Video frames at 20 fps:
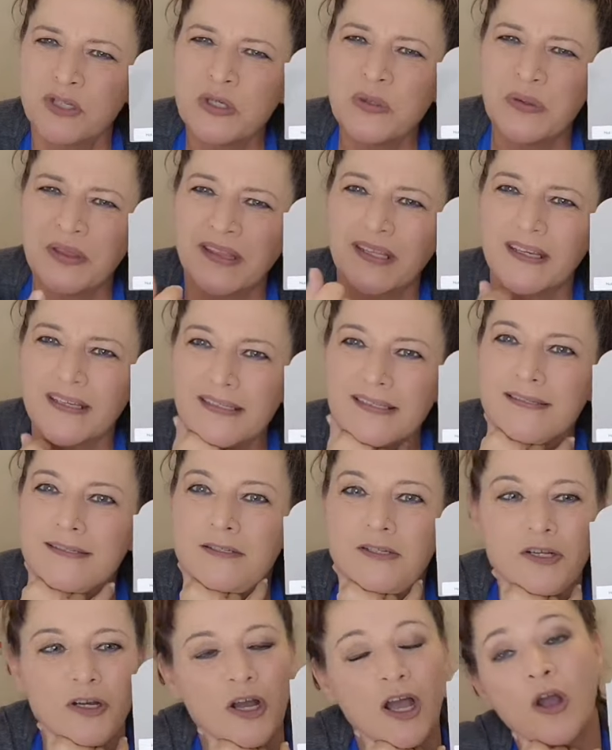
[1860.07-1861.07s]
I'm doing this.
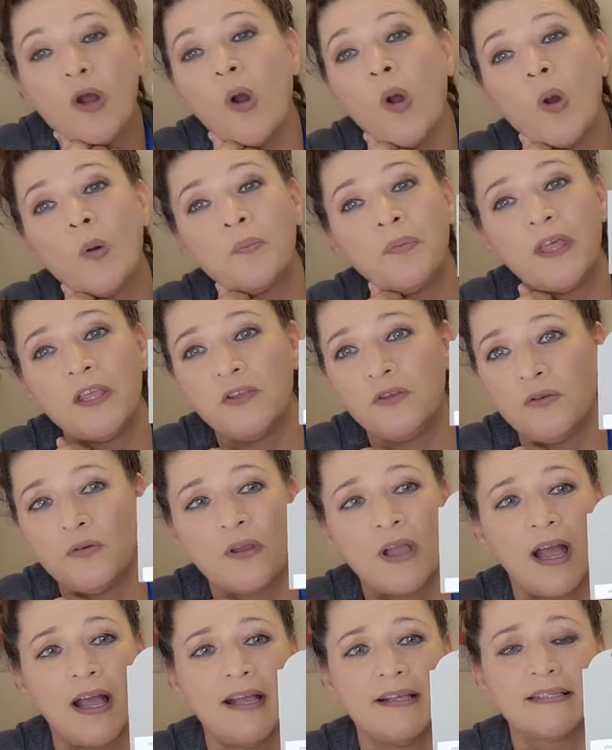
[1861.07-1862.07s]
You know, I hope that
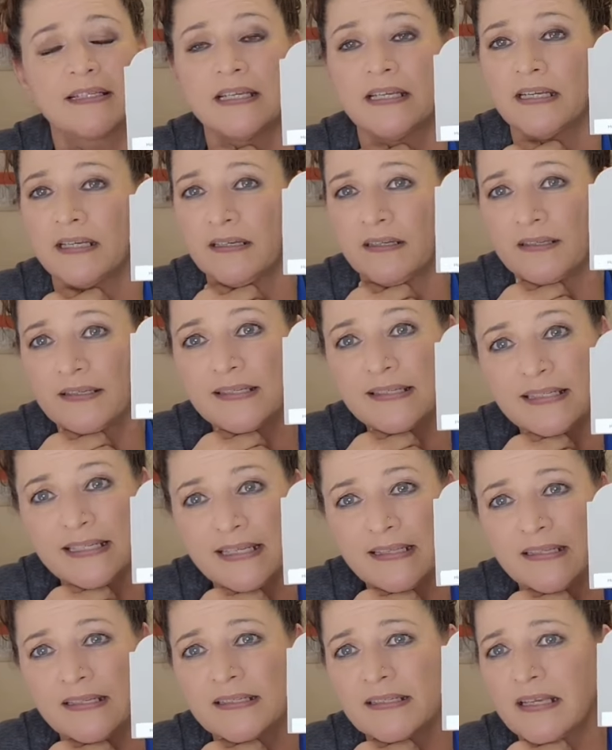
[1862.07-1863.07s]
you guys can
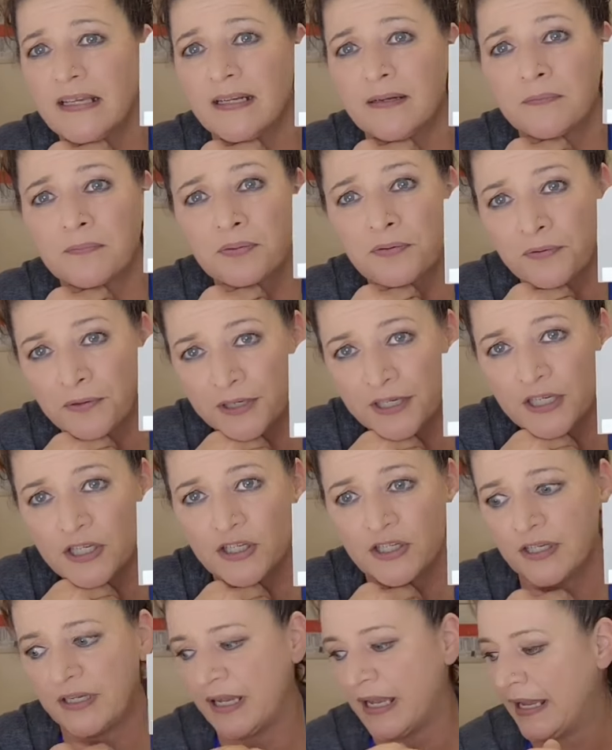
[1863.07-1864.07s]
see this and
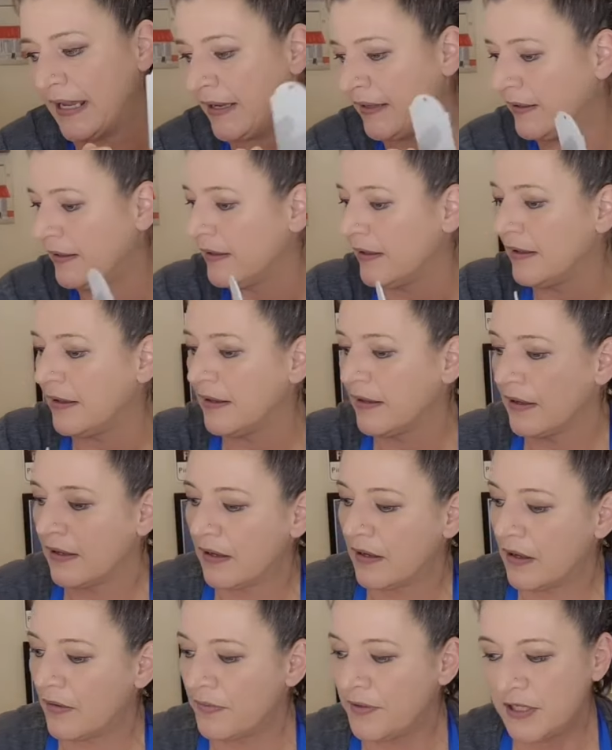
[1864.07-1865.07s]
appreciate
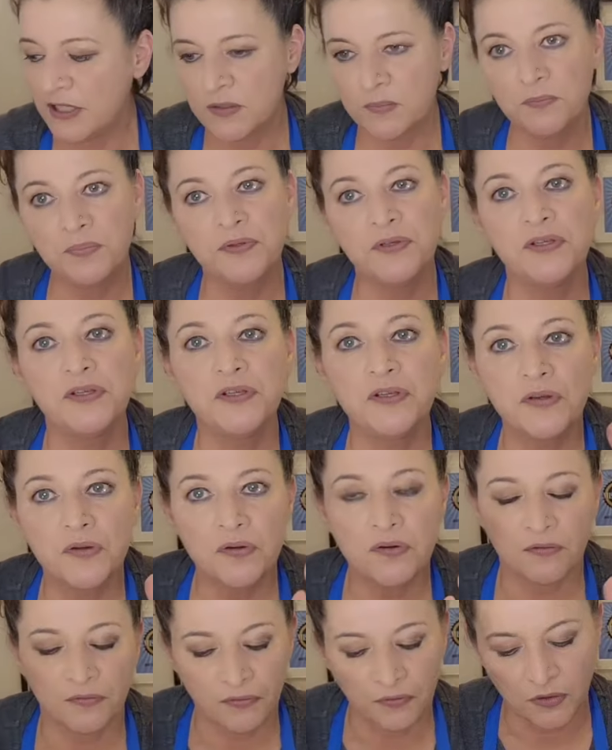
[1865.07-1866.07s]
these
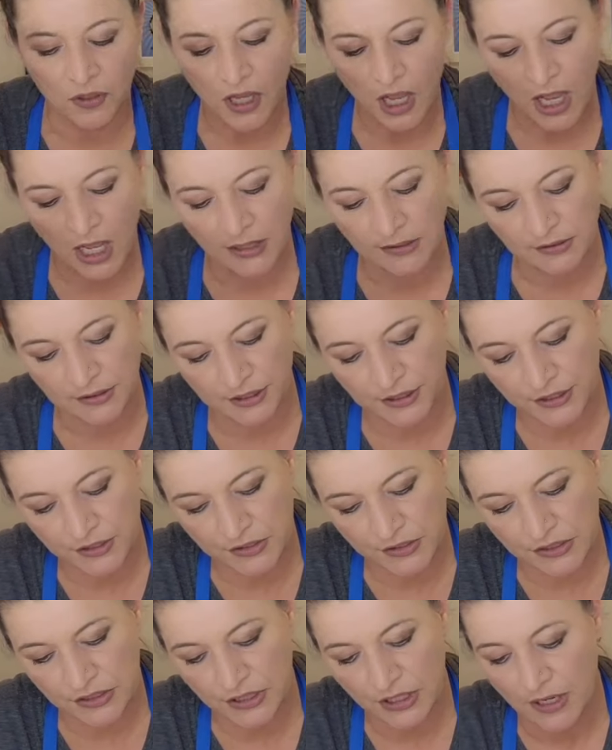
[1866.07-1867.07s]
beautiful
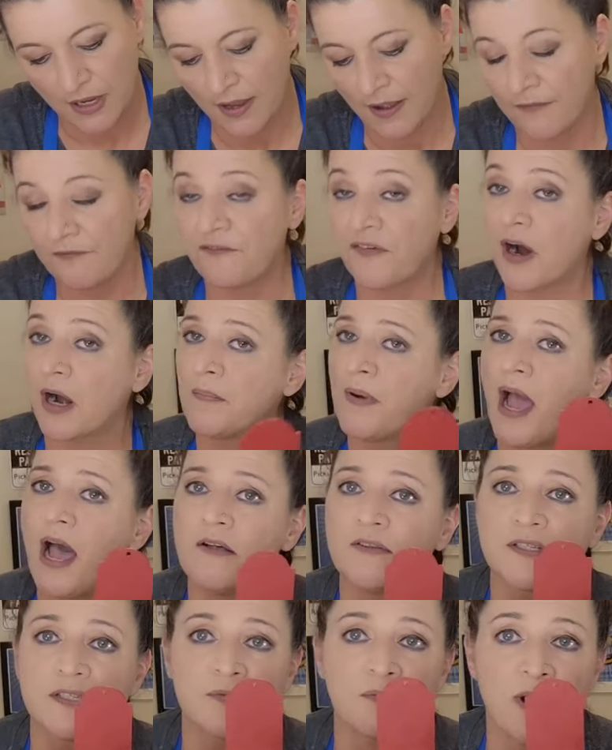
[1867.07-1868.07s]
colors.
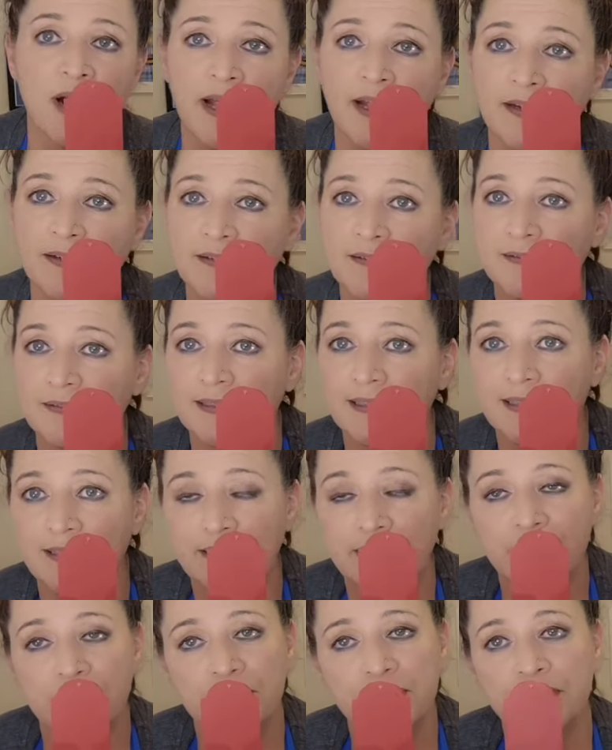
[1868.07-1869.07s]
Farmhouse Red,
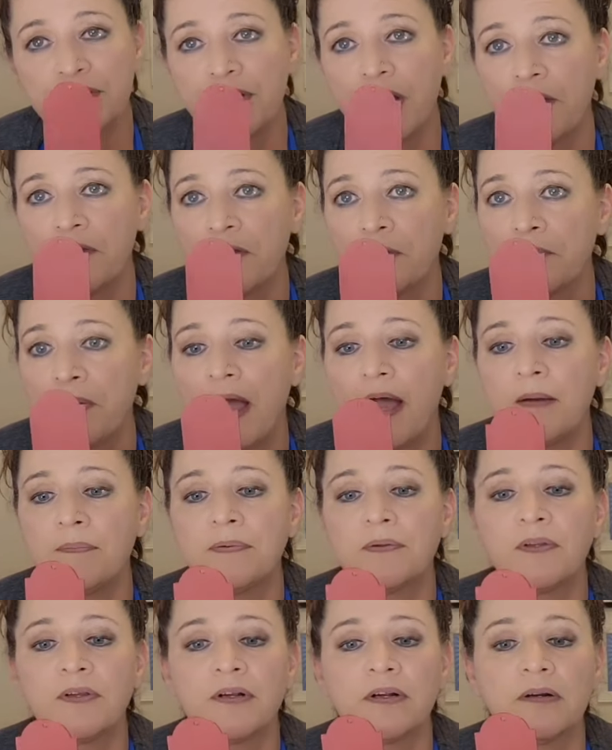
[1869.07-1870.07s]
Here's another
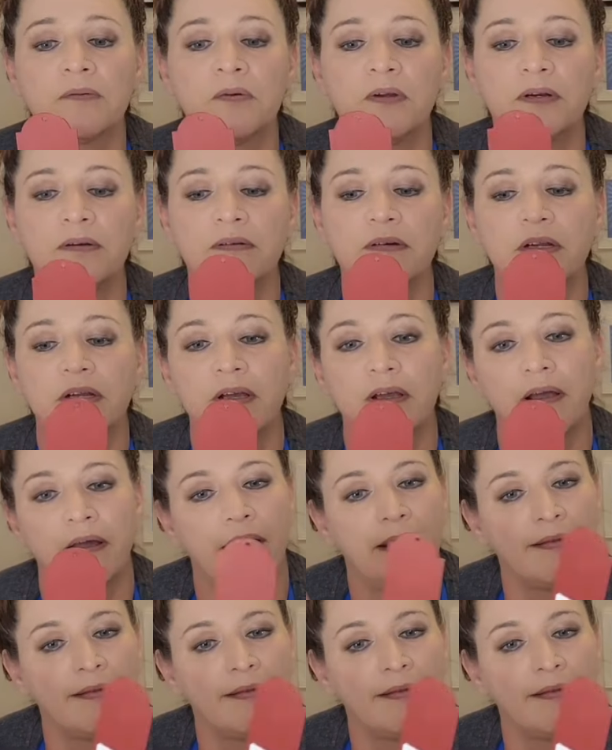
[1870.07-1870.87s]
popular one.